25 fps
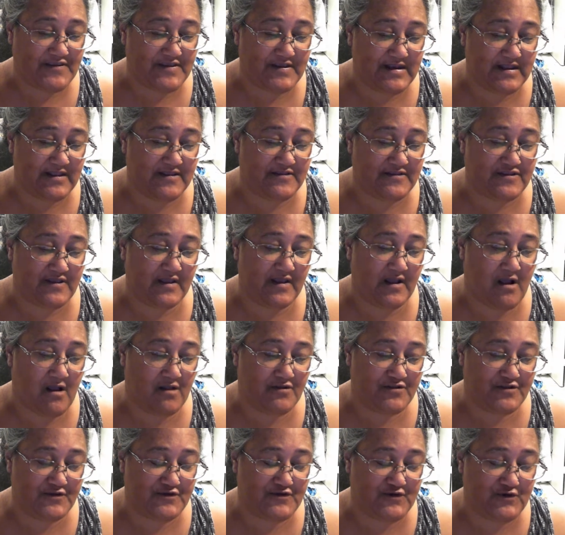is
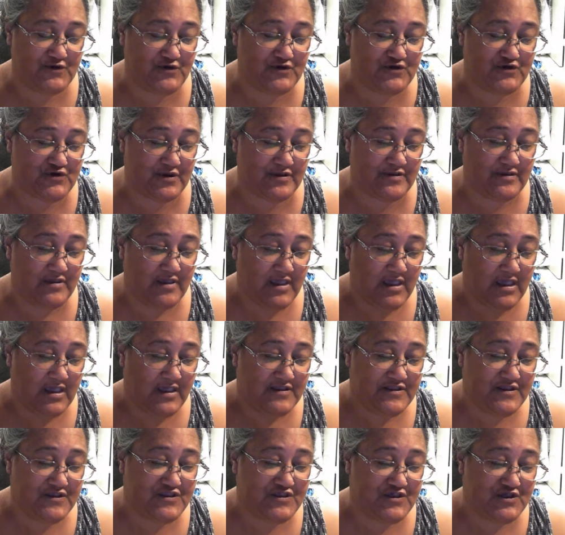unconstitutional.
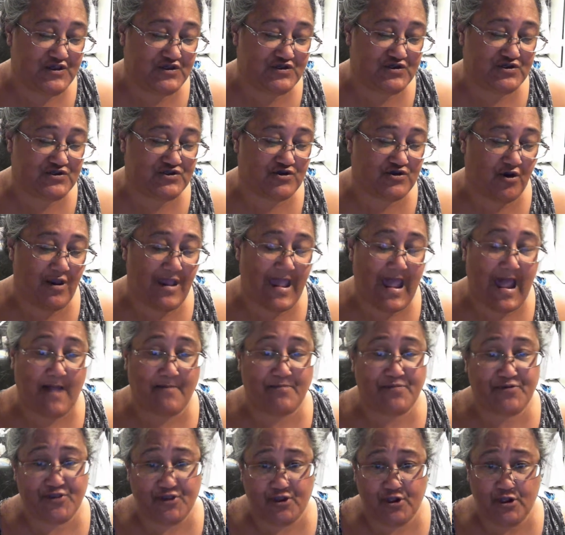Decisions are
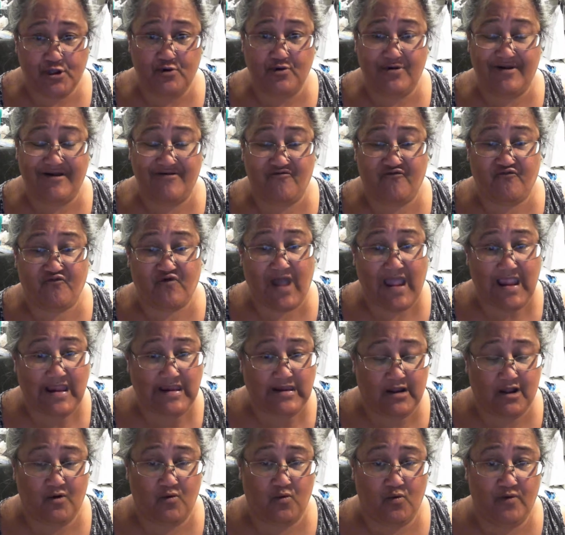absolute and
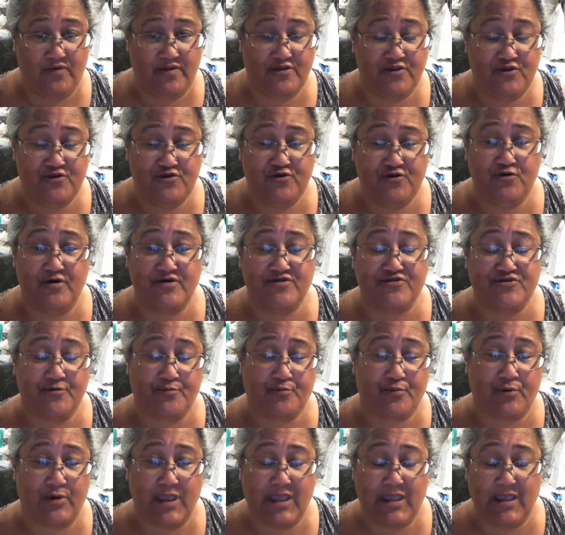final. When the U.S.
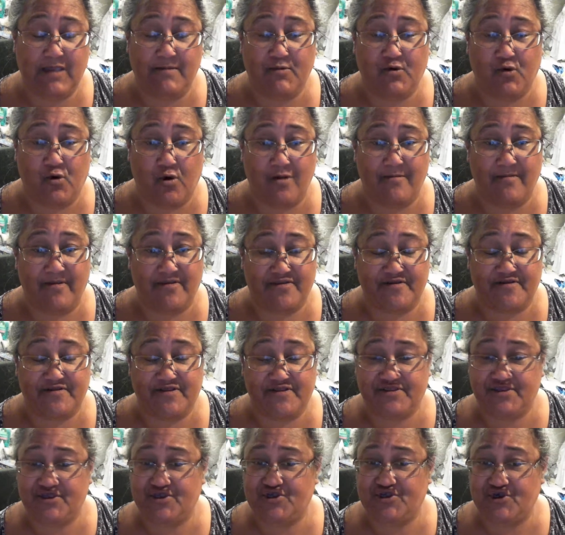Supreme Court makes a
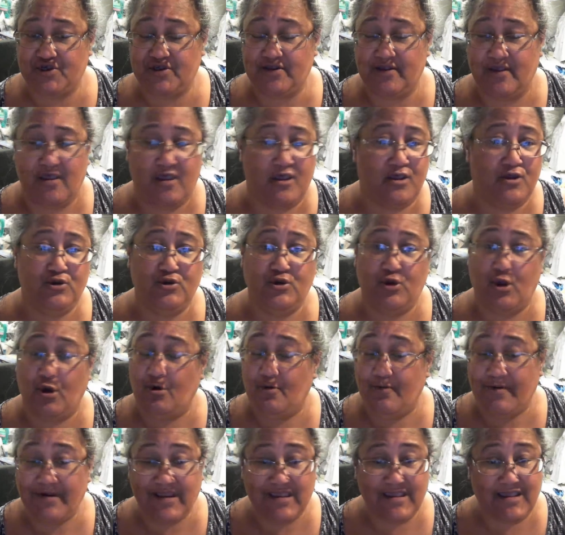decision,
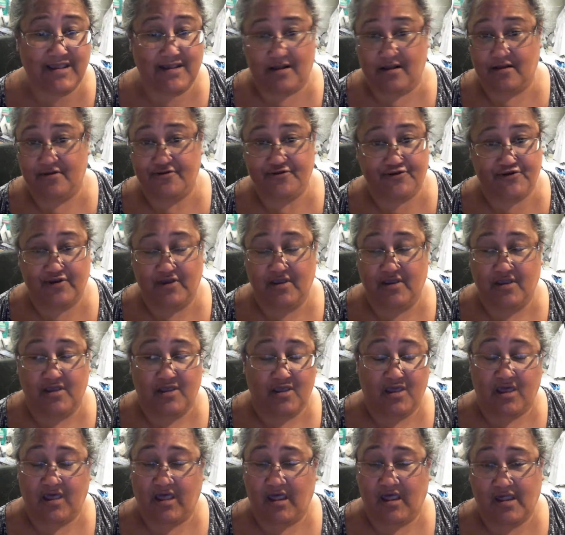nobody else,
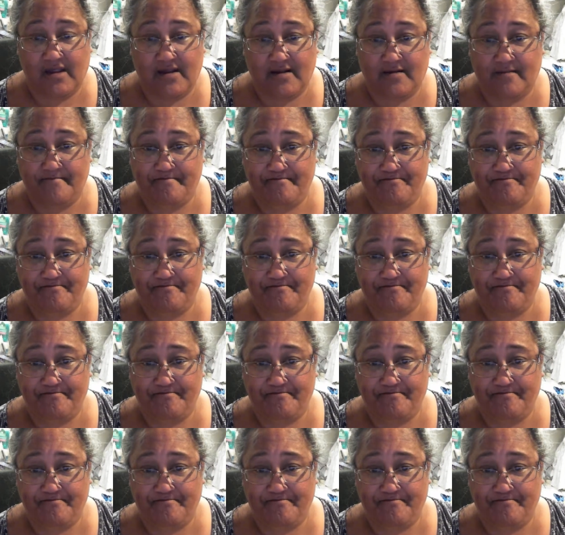not